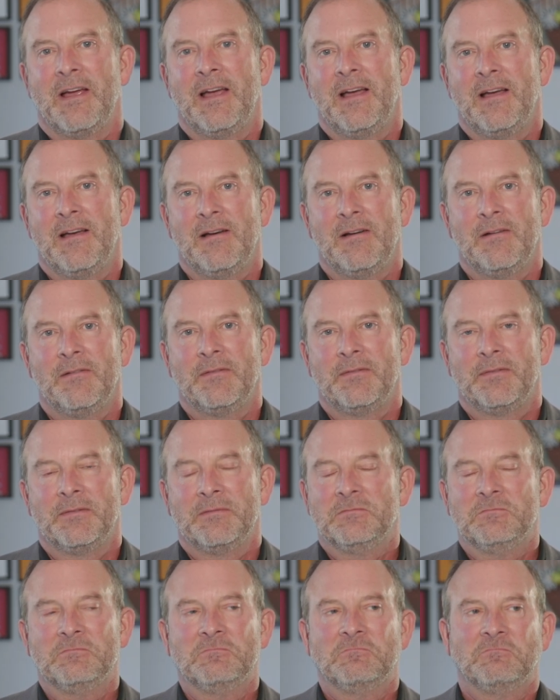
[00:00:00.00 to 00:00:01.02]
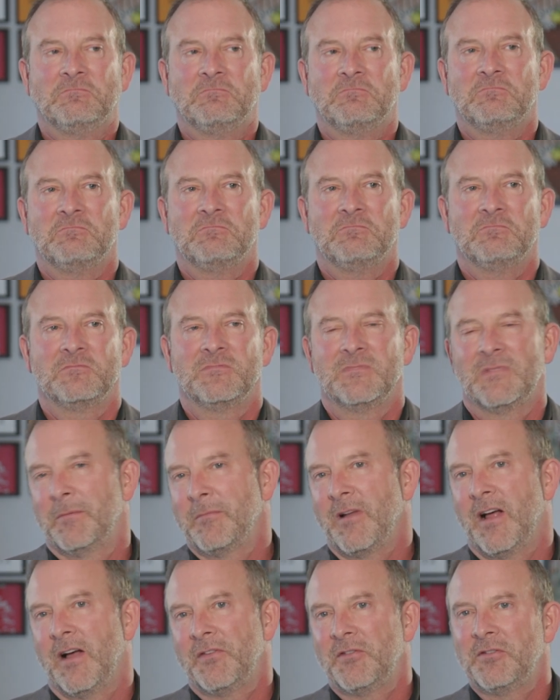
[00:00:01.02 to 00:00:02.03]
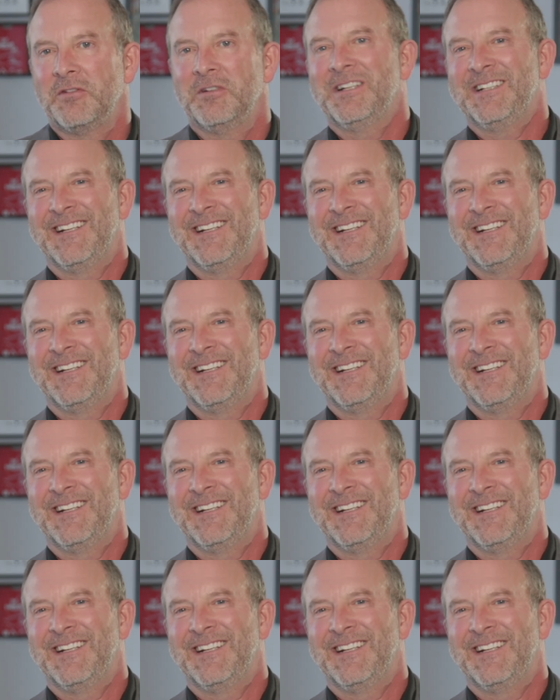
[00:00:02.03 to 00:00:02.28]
have, I'm lost.